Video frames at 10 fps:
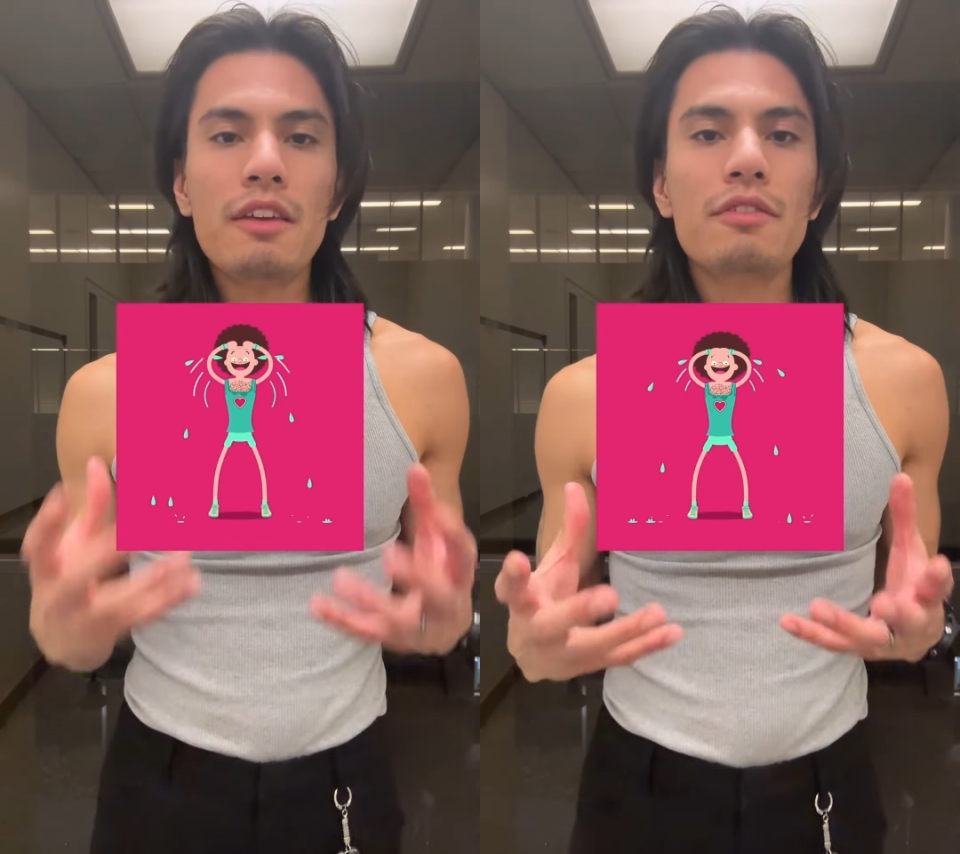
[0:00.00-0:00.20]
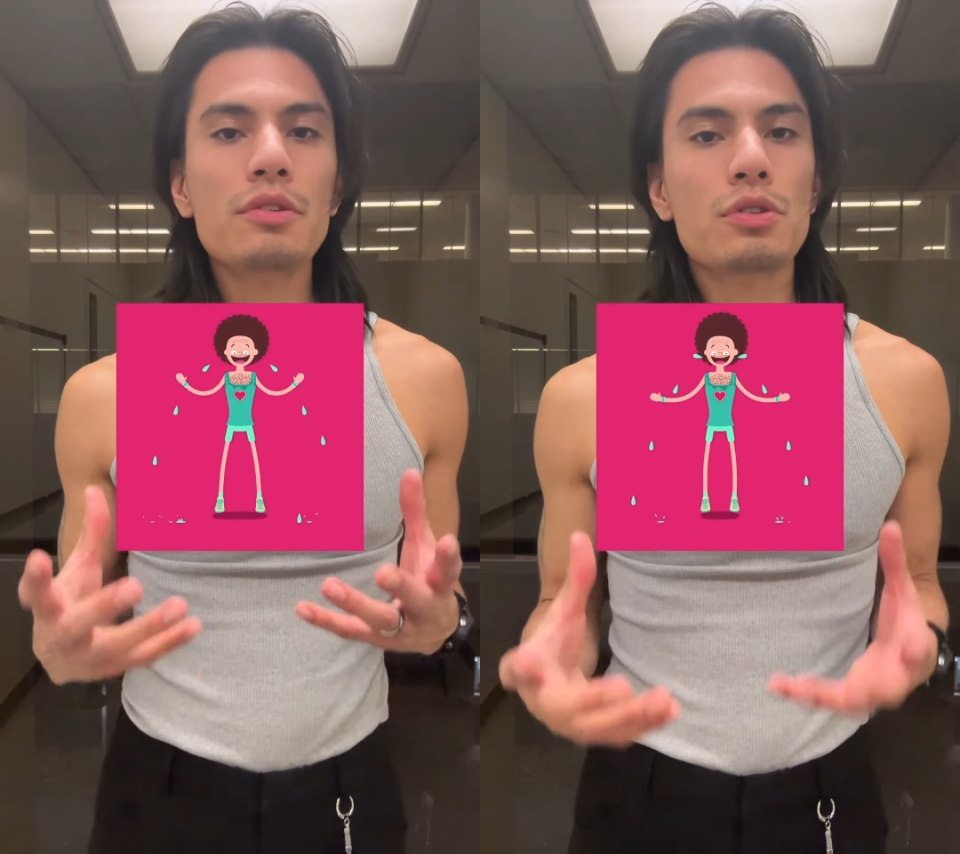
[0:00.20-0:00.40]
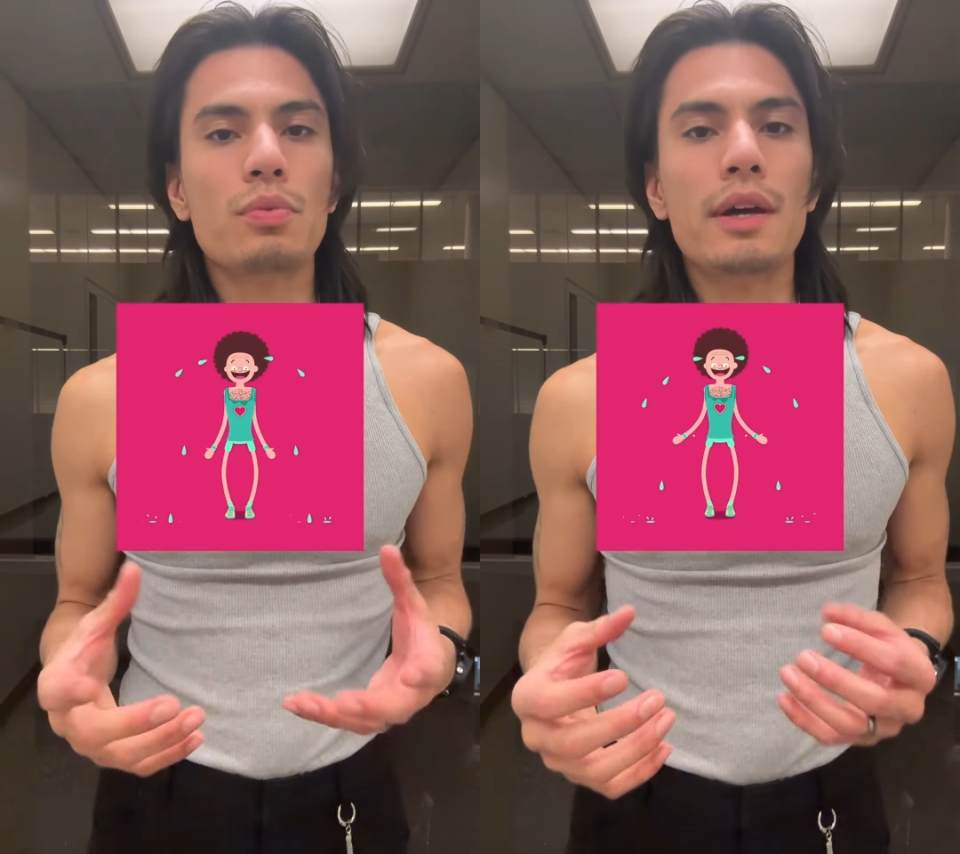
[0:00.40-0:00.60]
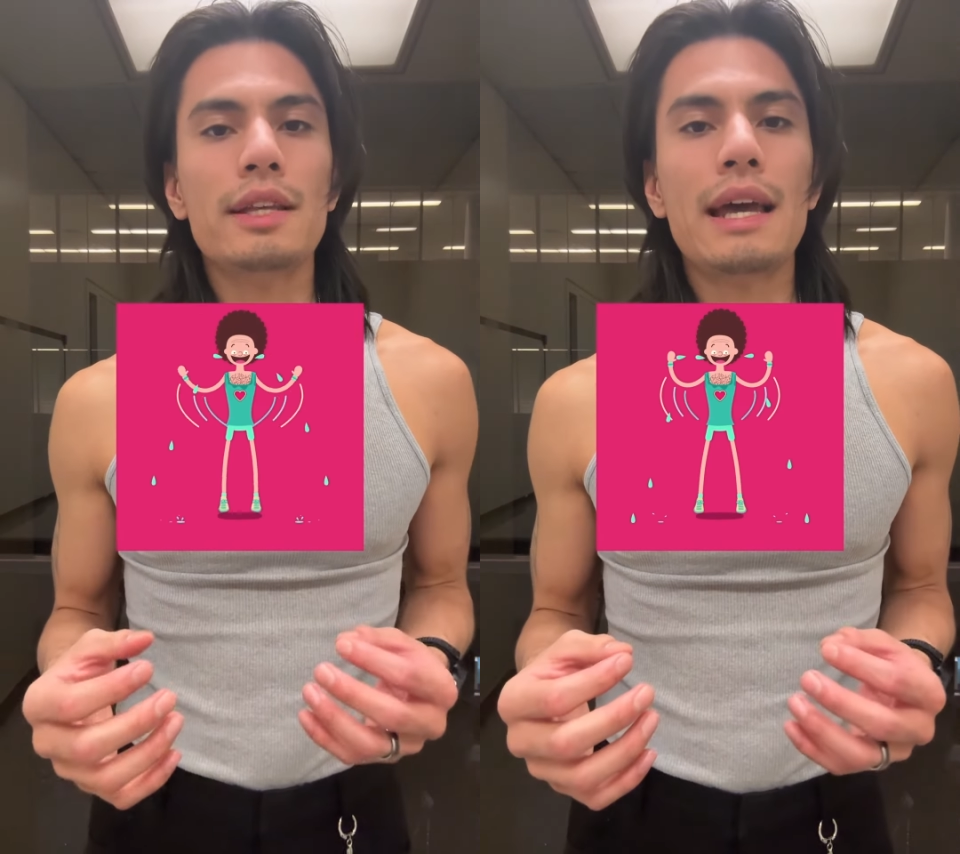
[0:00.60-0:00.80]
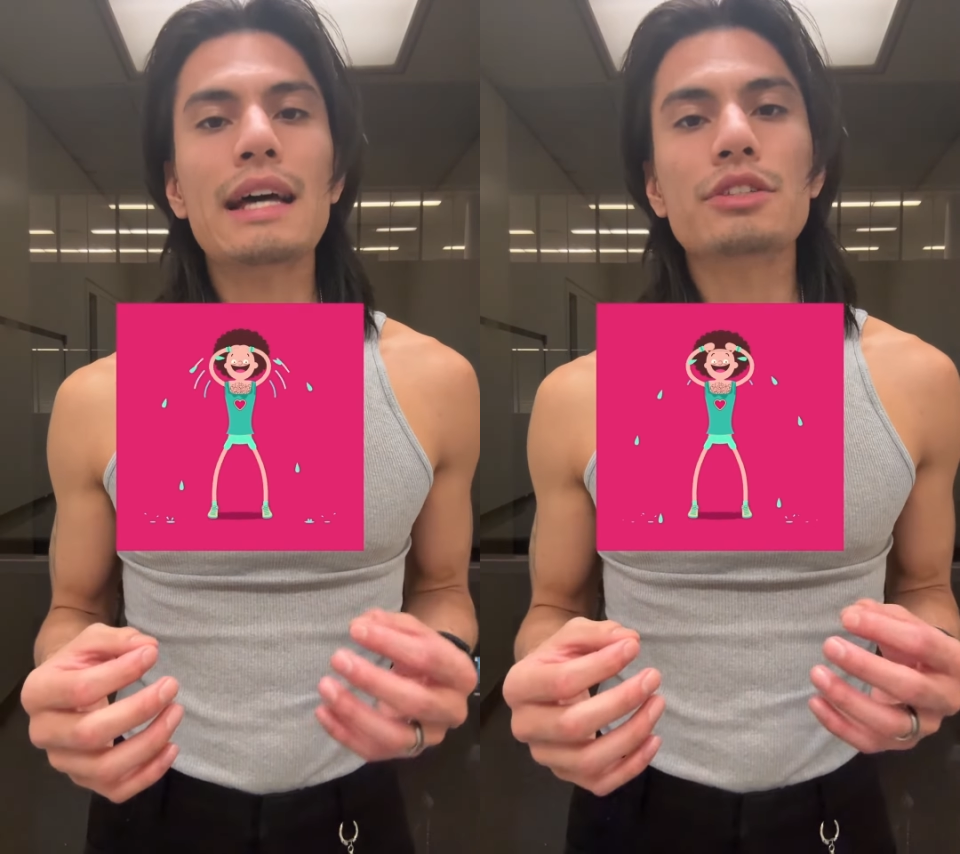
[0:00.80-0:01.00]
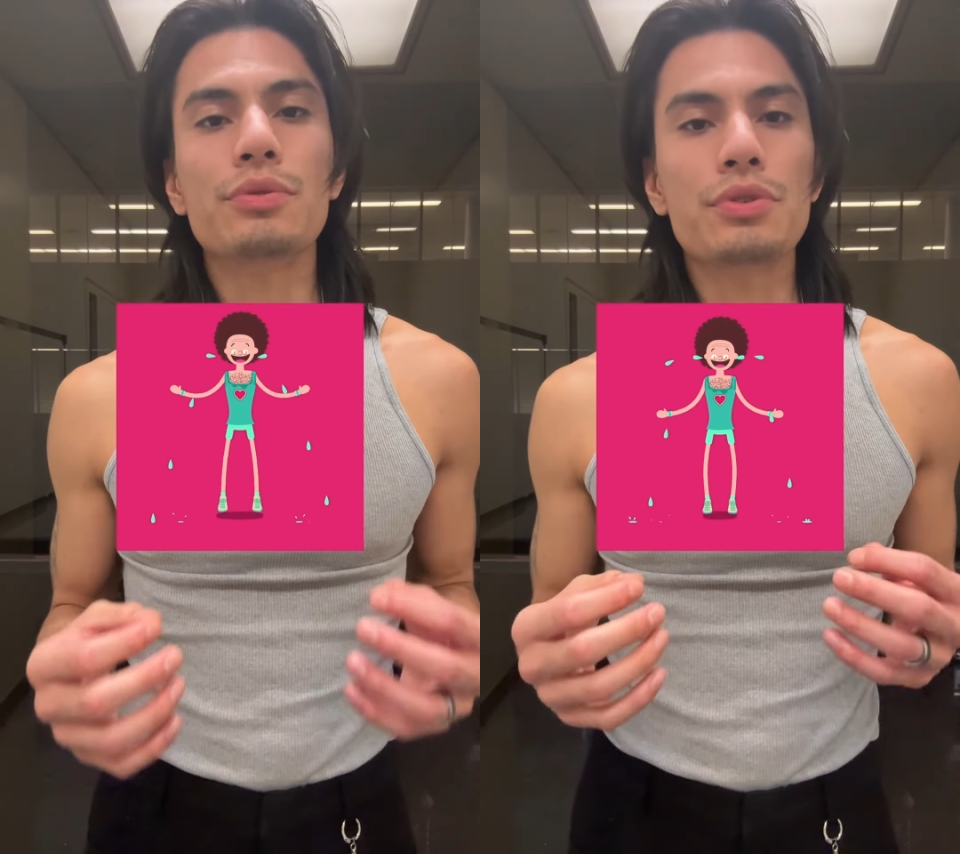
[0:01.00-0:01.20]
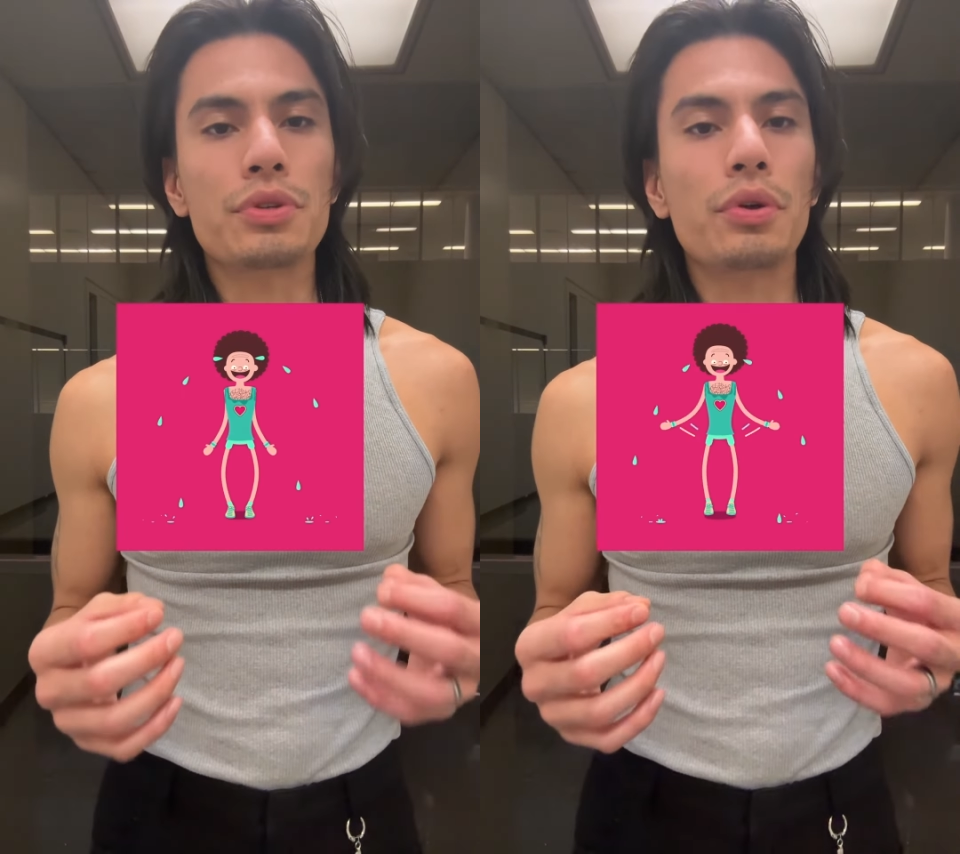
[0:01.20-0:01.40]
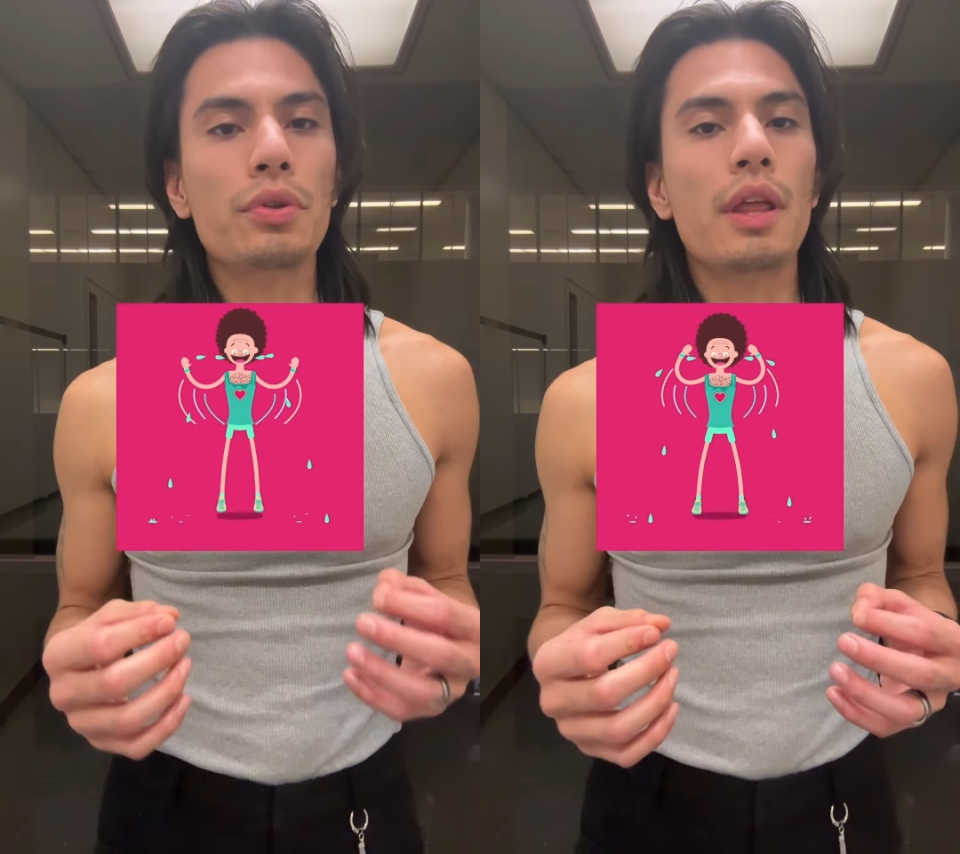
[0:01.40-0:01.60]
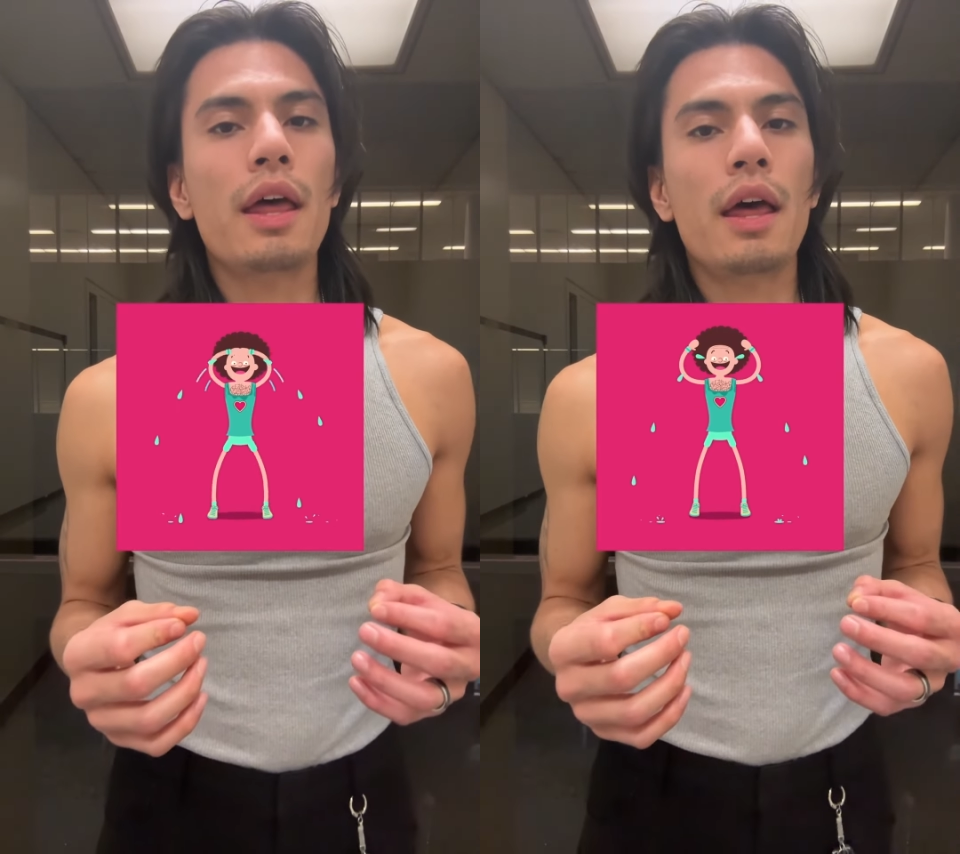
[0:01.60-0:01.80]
feel sweaty as a result